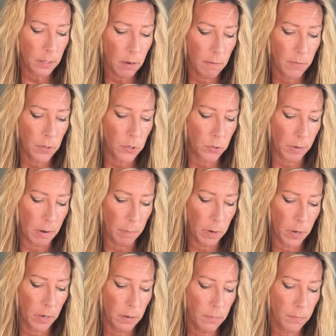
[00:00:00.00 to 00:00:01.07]
of the
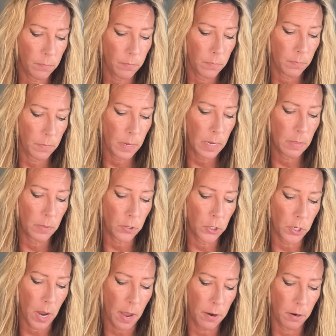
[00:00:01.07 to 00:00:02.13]
dreamer in the
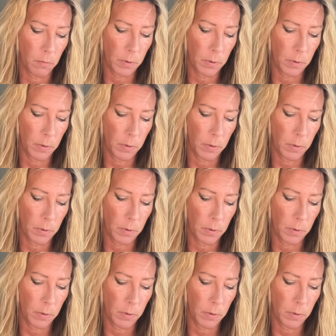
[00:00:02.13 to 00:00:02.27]
shadow.